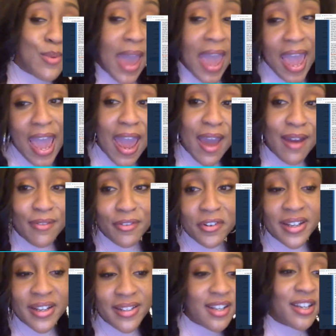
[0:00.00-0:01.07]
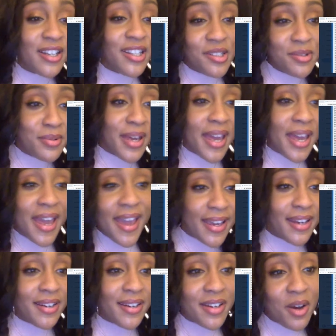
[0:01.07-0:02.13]
average, you can't get
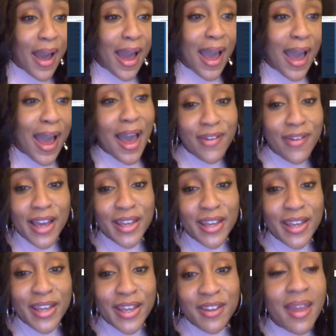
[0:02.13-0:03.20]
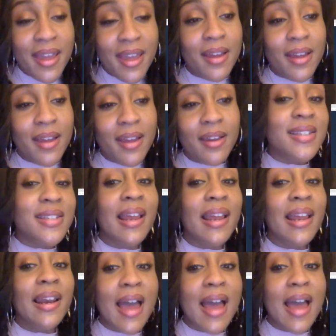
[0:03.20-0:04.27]
no high value man. Like that's a
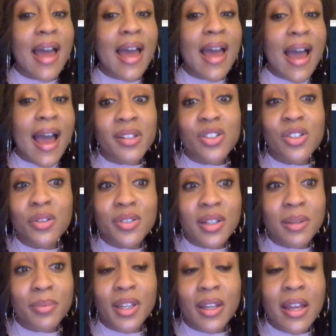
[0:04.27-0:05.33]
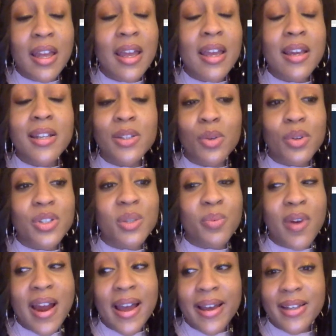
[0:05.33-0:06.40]
lie. Look, I'm about to show you something. It's going to
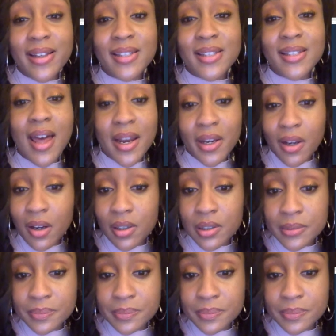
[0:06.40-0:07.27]
surprise a lot of y'all.